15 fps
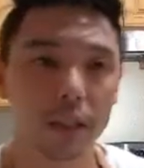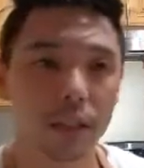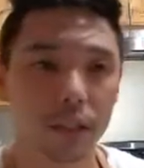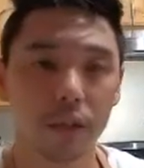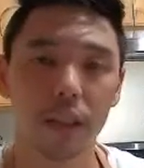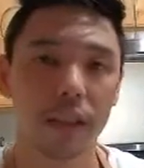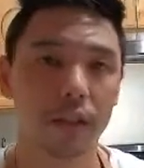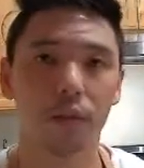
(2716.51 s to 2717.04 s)
So
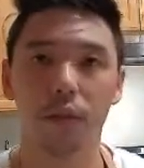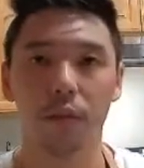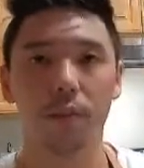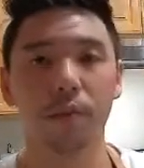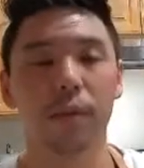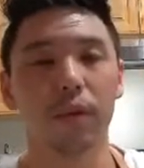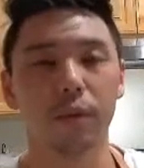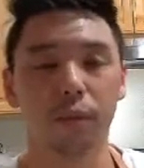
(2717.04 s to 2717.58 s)
that's
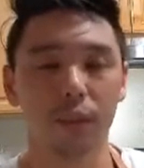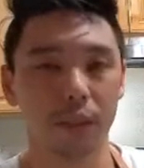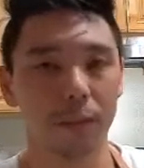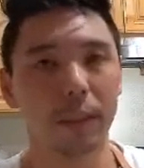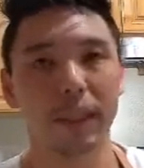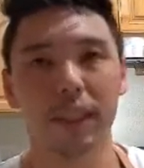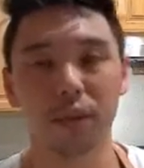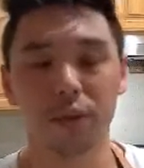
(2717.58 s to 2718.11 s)
what's
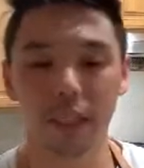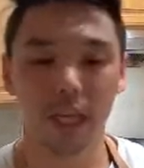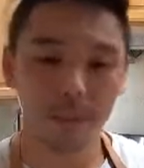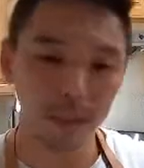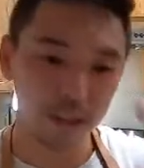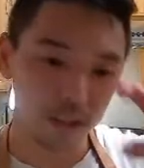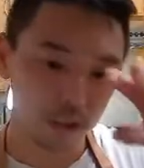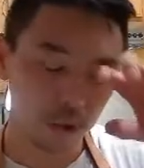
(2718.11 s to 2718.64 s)

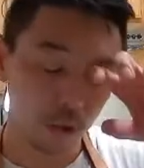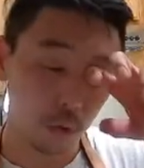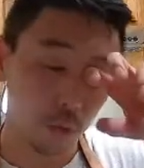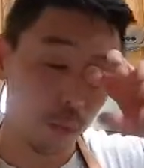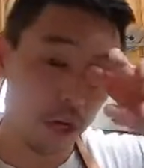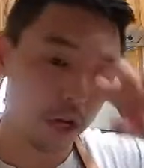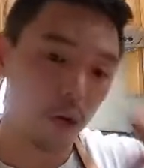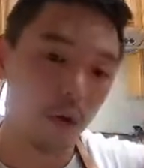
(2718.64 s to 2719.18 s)
happening is your
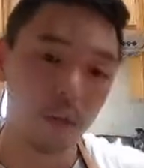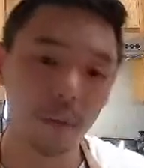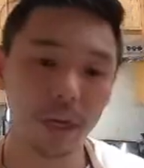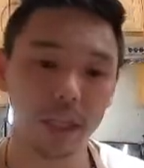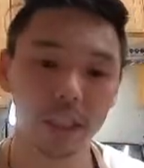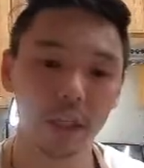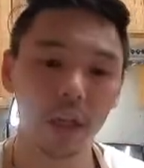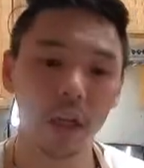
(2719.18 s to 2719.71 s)
wok home
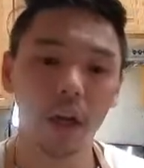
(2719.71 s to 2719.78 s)
range